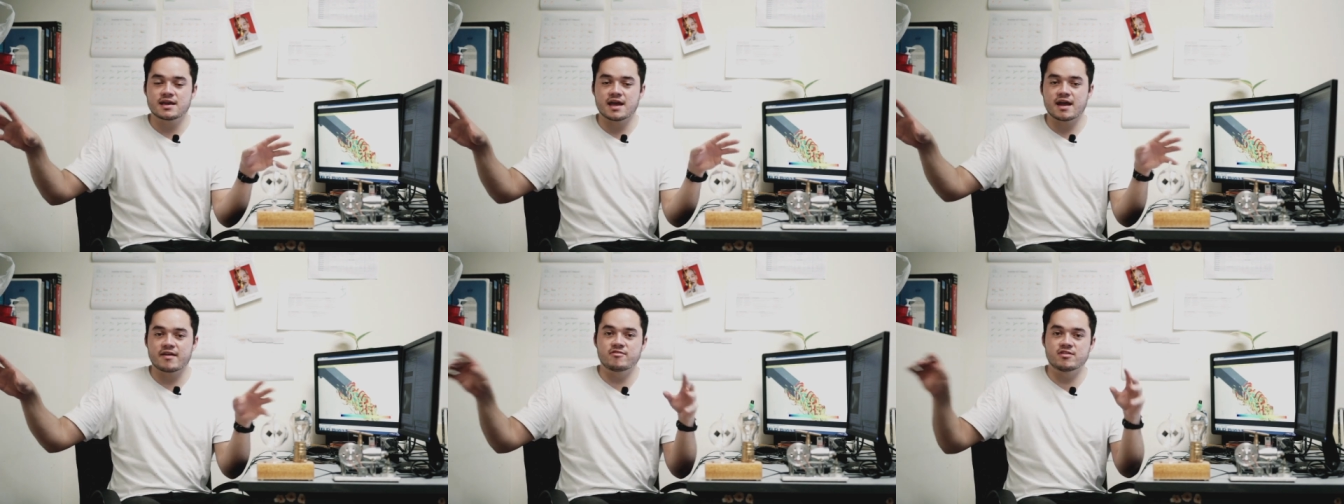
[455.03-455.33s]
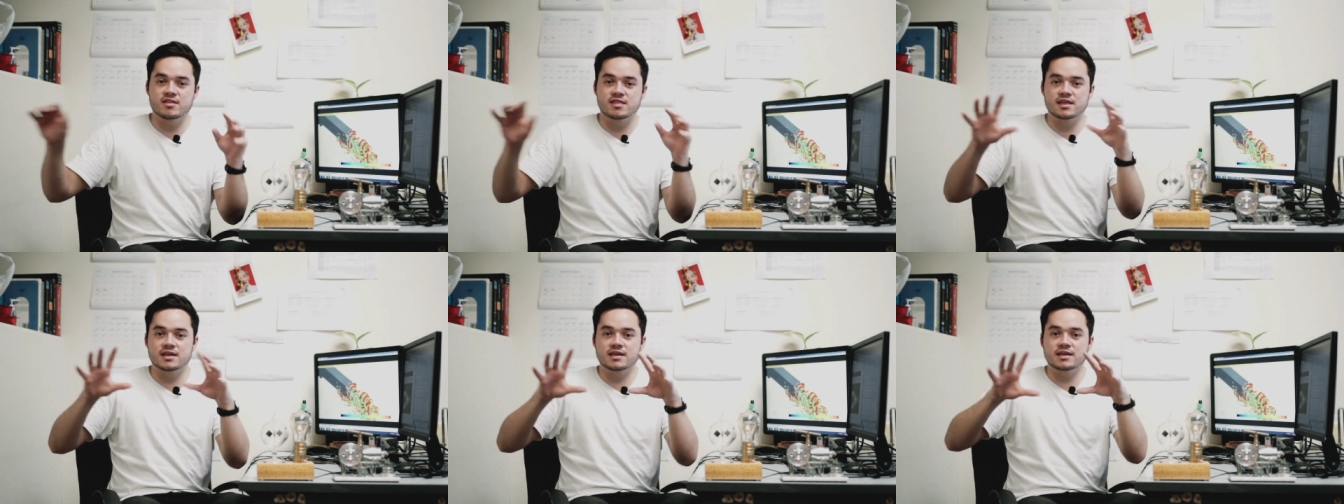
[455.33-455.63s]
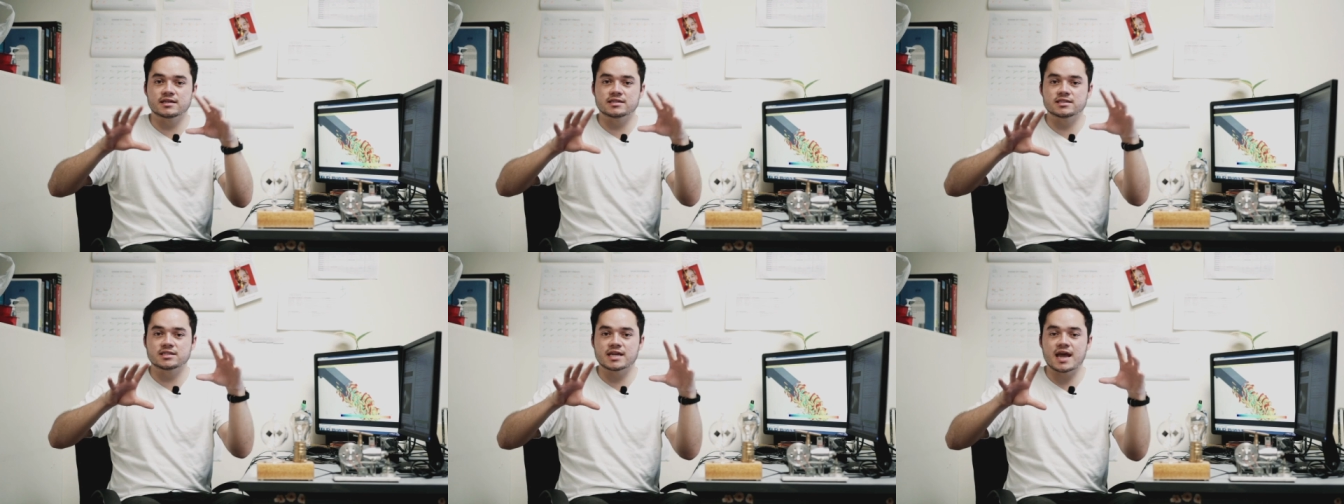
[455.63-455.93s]
everything
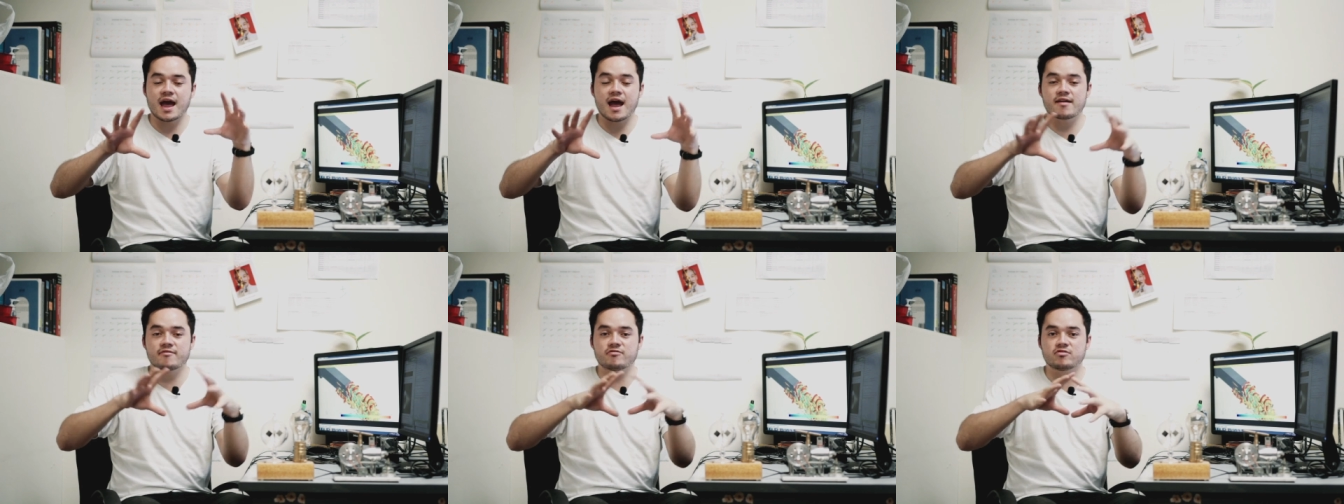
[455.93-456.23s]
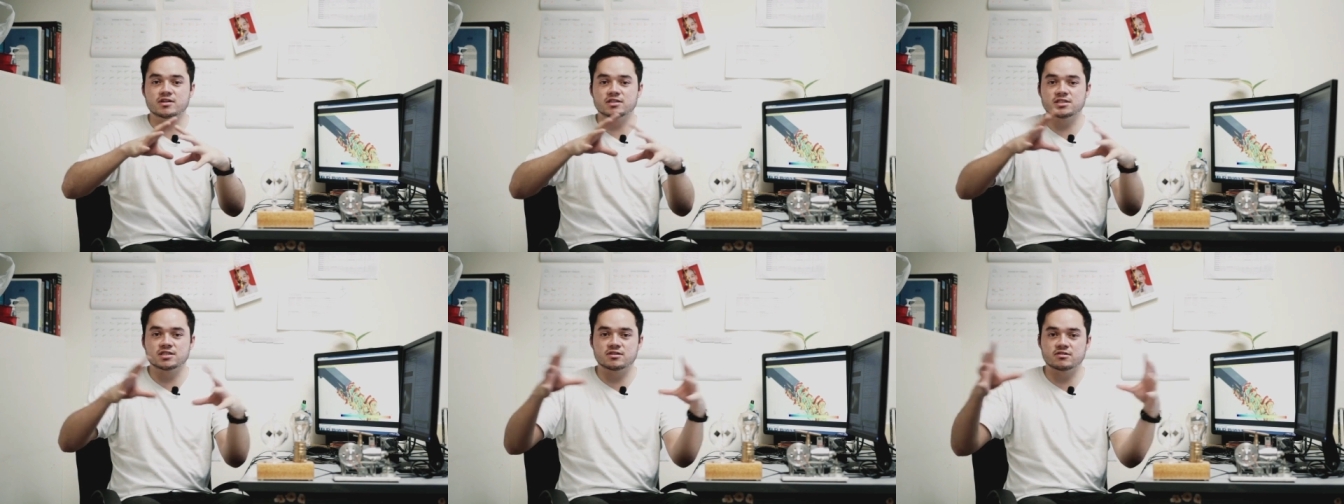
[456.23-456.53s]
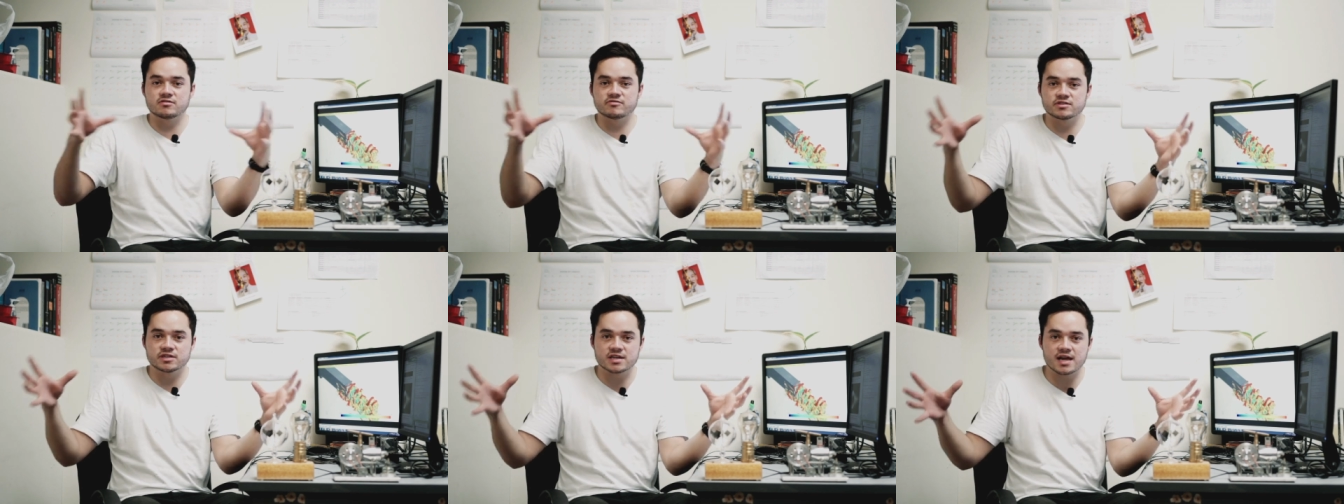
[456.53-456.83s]
is averaged
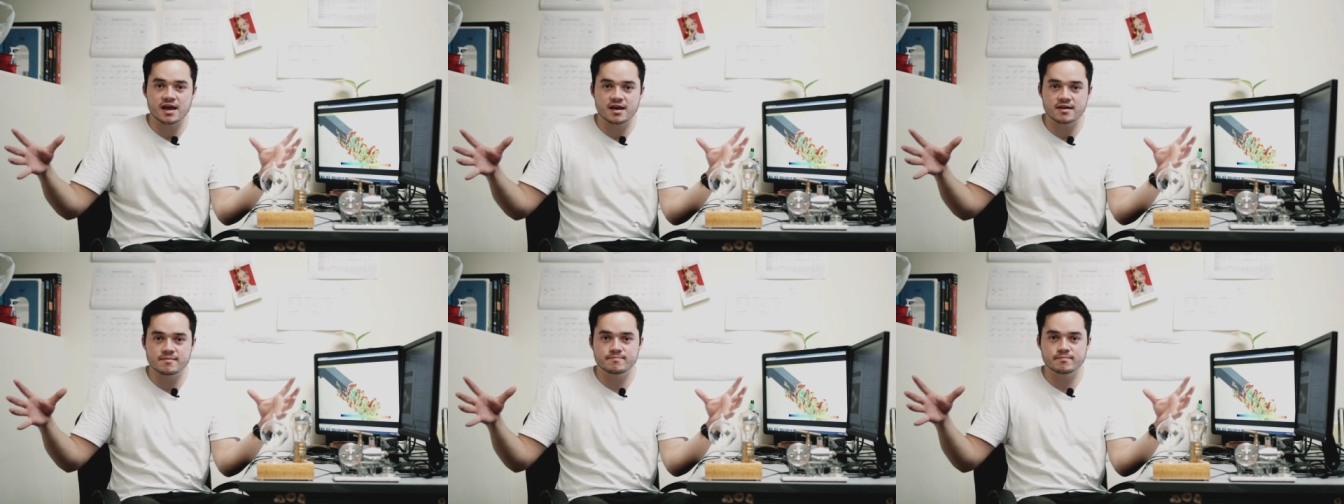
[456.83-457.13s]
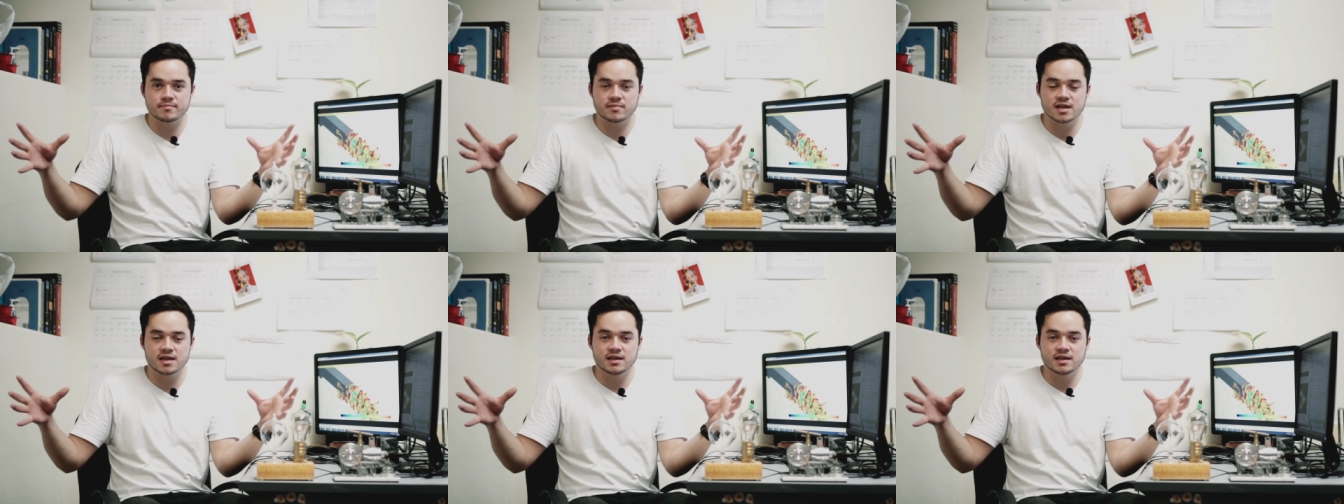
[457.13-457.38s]
over time